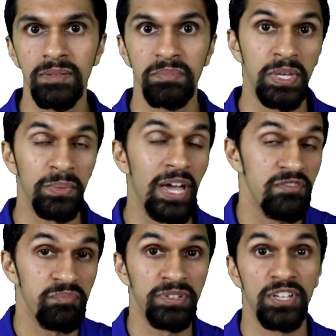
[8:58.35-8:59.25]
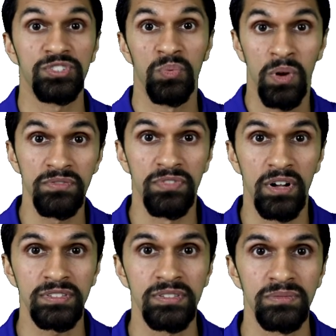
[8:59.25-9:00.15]
but then we have +1
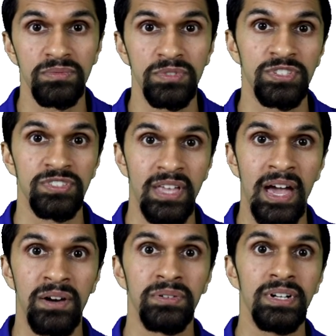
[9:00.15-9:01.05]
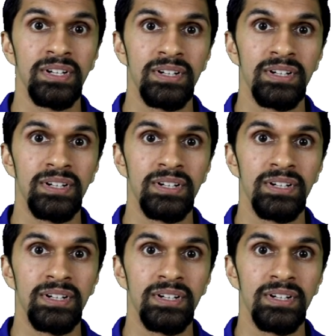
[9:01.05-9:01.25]
volt, which is now